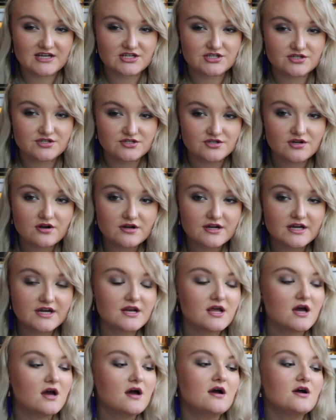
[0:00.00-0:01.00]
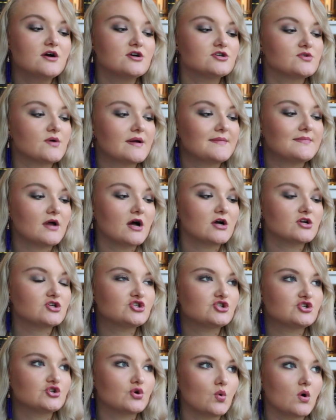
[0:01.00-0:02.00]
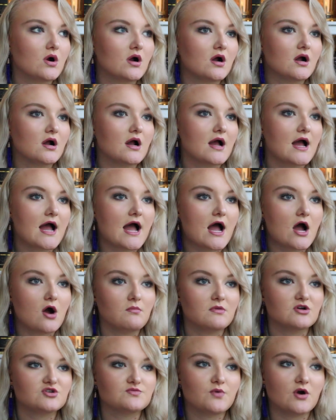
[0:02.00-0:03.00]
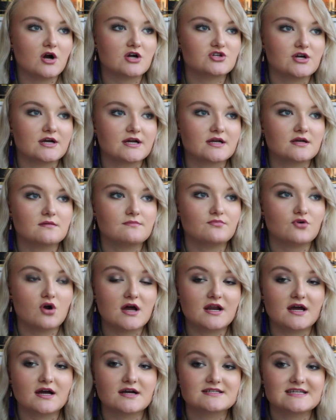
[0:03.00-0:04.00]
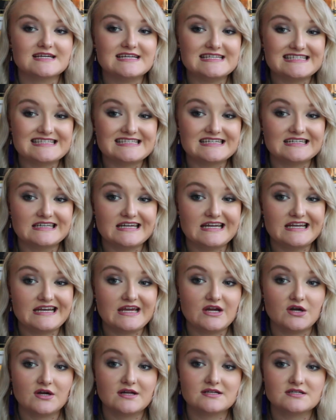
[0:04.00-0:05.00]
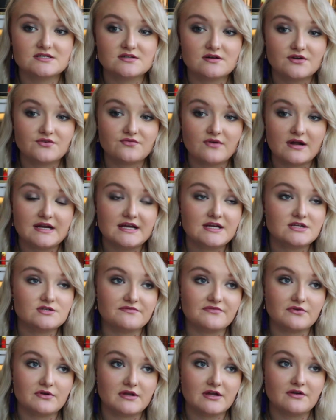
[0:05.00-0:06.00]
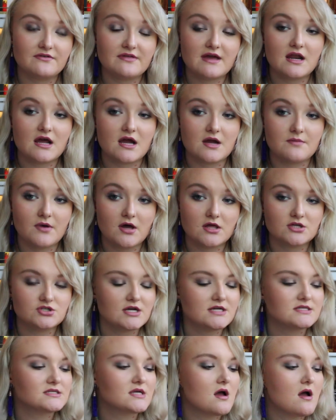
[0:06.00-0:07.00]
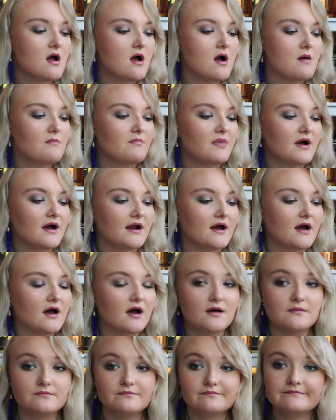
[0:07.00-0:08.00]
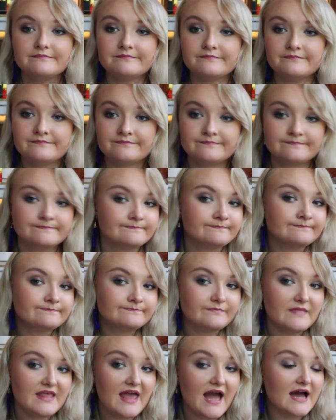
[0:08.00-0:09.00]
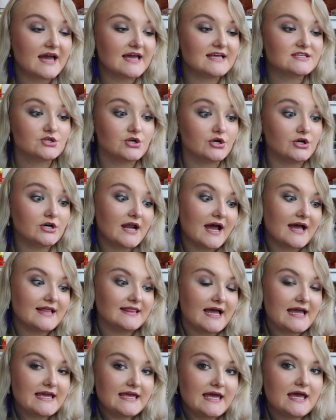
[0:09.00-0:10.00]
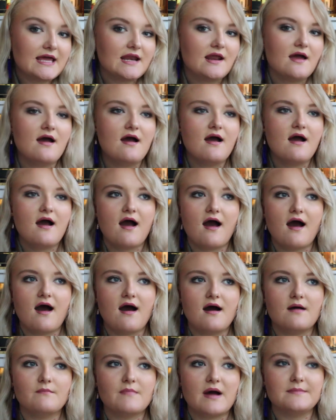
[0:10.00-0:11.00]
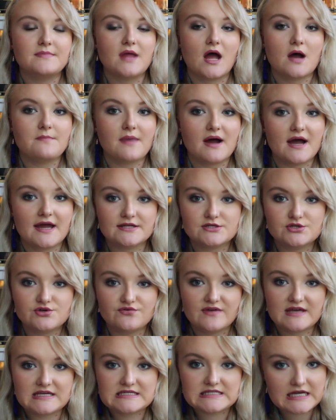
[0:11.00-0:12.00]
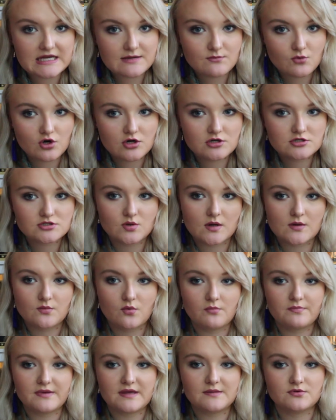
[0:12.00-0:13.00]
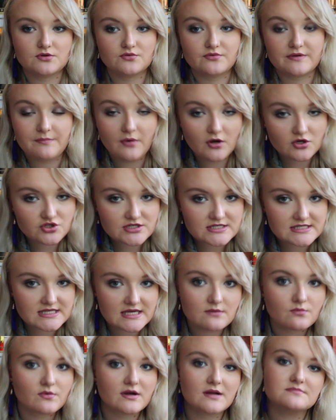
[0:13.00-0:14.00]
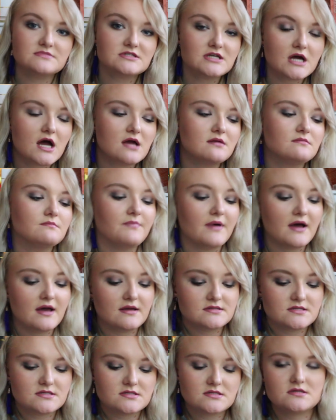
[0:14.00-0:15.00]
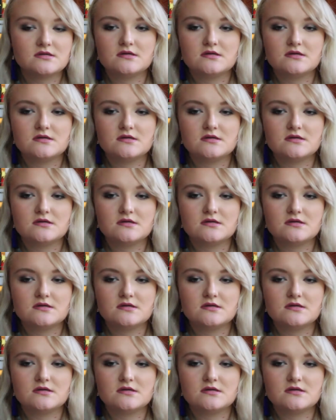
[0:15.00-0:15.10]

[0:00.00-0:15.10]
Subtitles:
I started, so I'm not sure how much product is still in here. It has started raining, so if you can hear that, I apologize. But yeah, it's good. I like it. I'm not buying Too Faced anymore, so I won't be able to repurchase it when I'm done, but